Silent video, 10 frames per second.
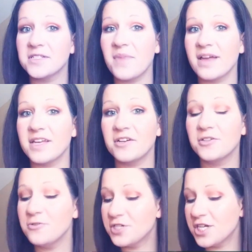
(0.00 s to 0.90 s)
So that
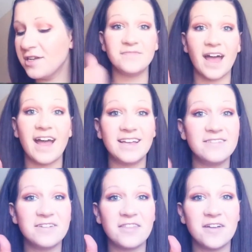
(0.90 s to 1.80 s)
is my
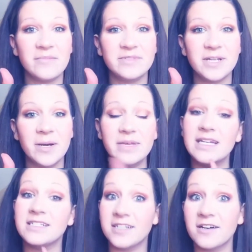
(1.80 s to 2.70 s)
conclusion. I give it a
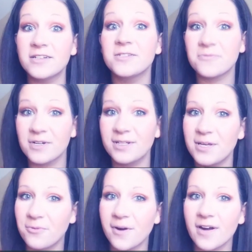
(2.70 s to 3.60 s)
thumbs up. It
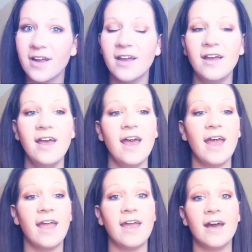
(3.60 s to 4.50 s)
does really work.